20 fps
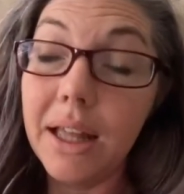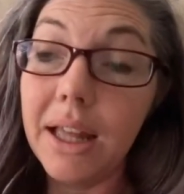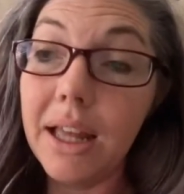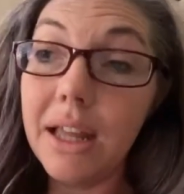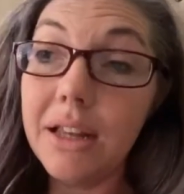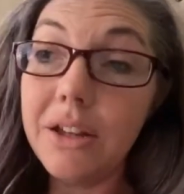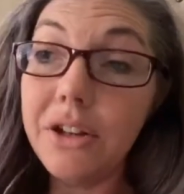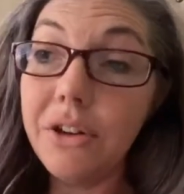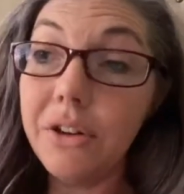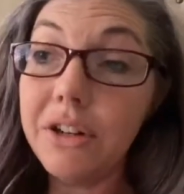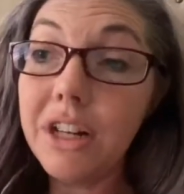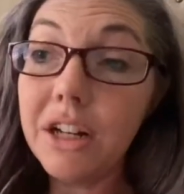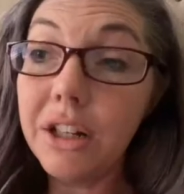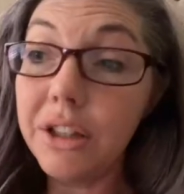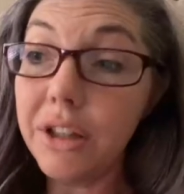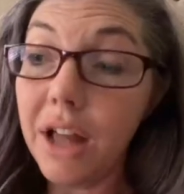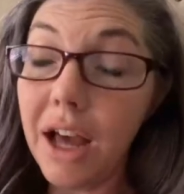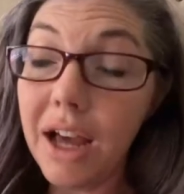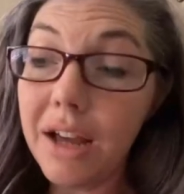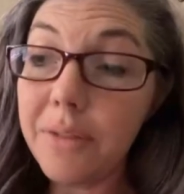And you don't need a
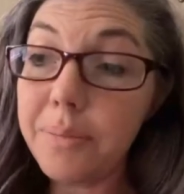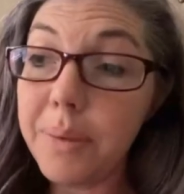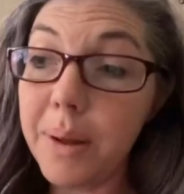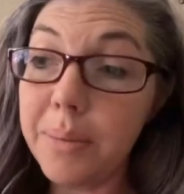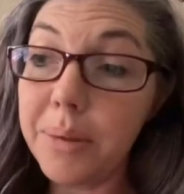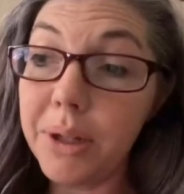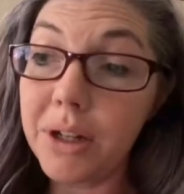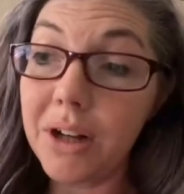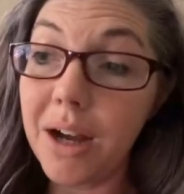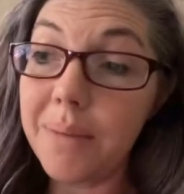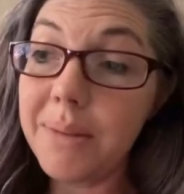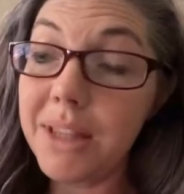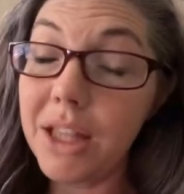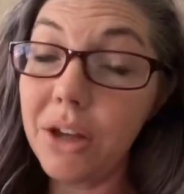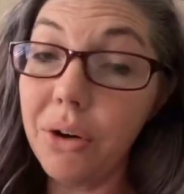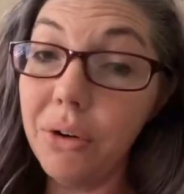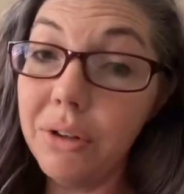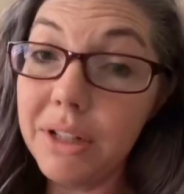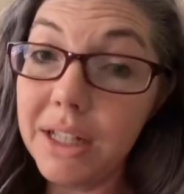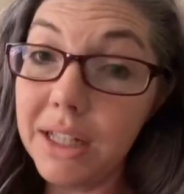lot of public comment. They
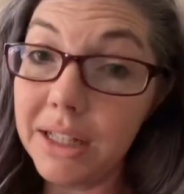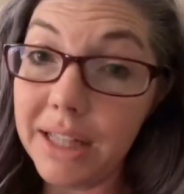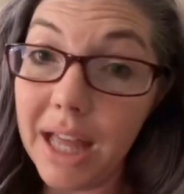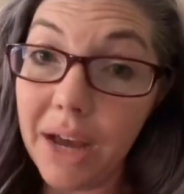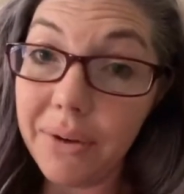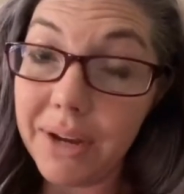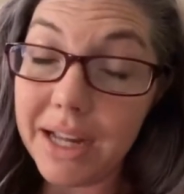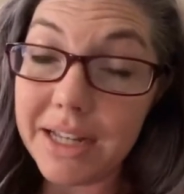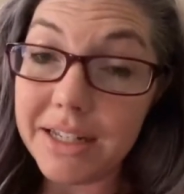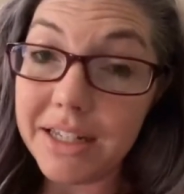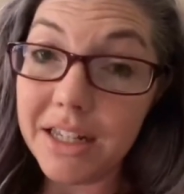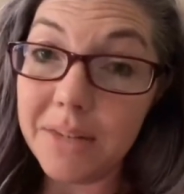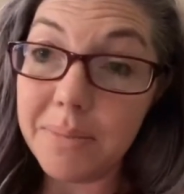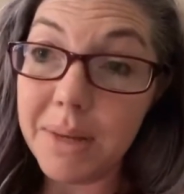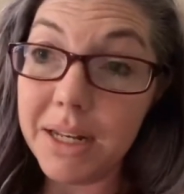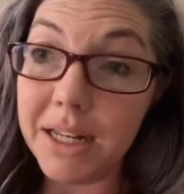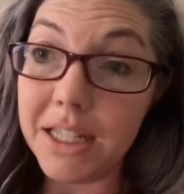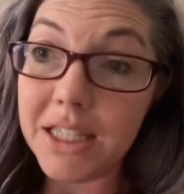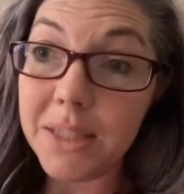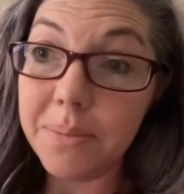only allow 18
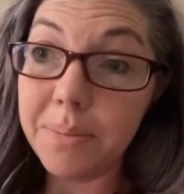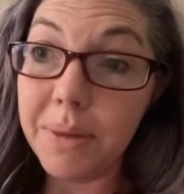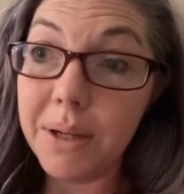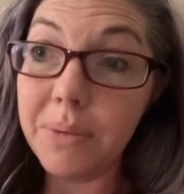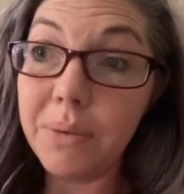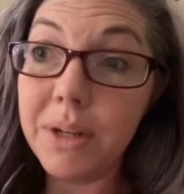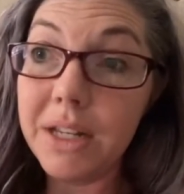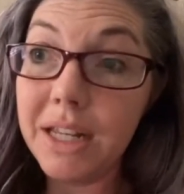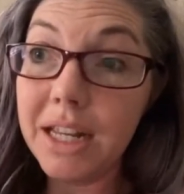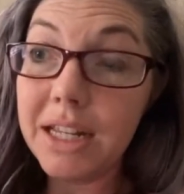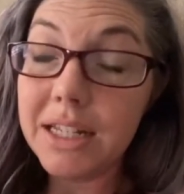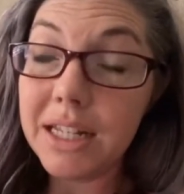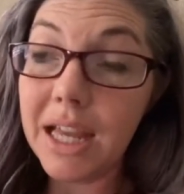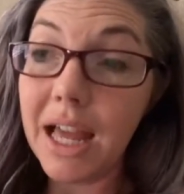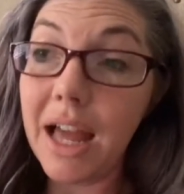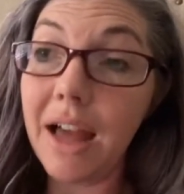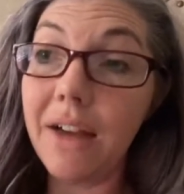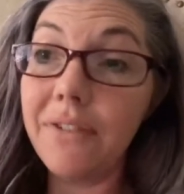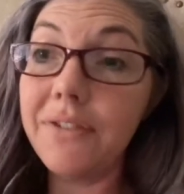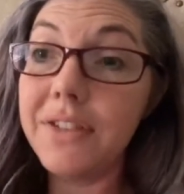minutes, but we need to
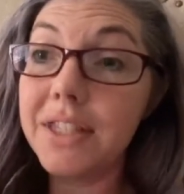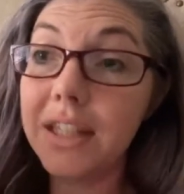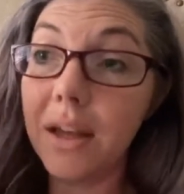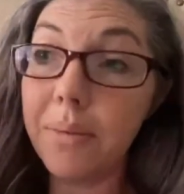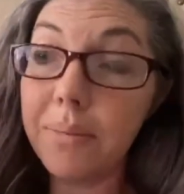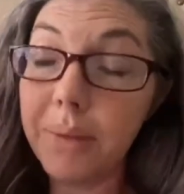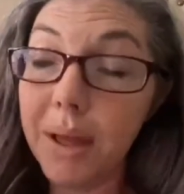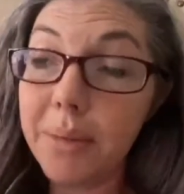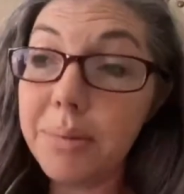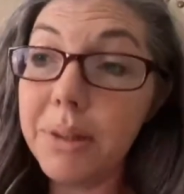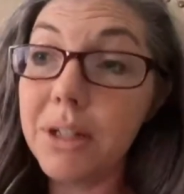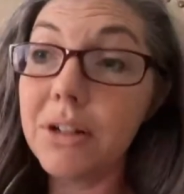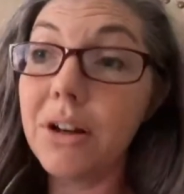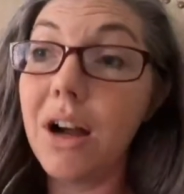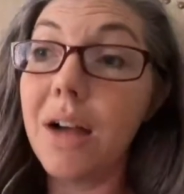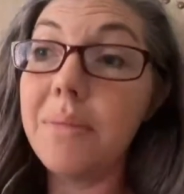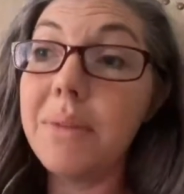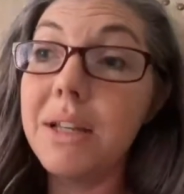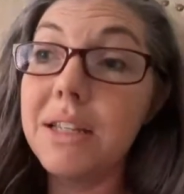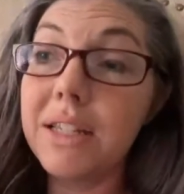have some public
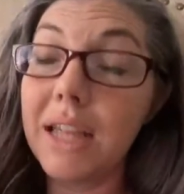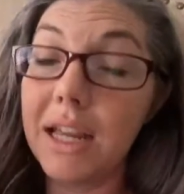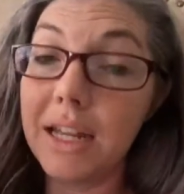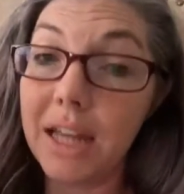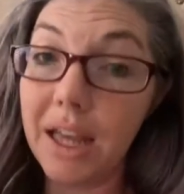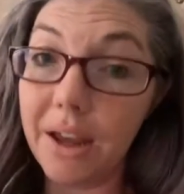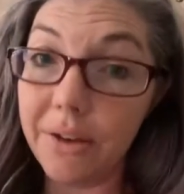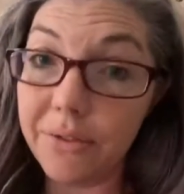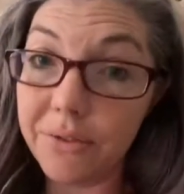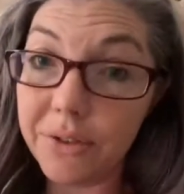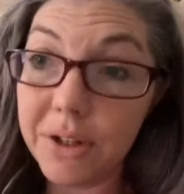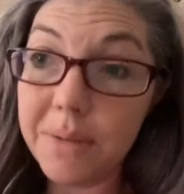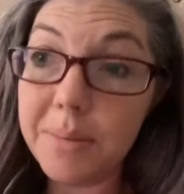comment at every